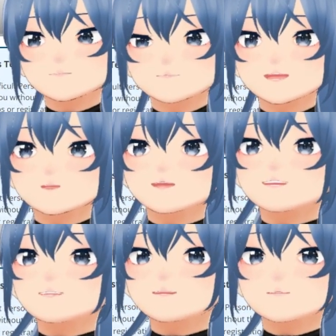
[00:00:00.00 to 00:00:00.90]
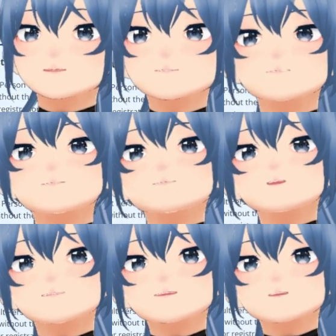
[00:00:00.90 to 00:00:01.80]
I avoid direct conflict
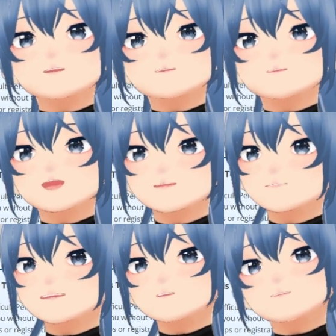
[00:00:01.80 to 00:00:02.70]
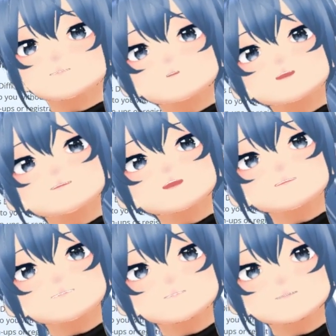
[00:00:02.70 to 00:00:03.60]
with people who may be useful to
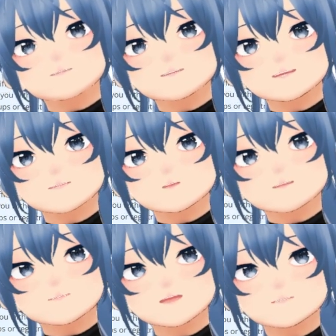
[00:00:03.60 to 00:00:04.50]
me in the future.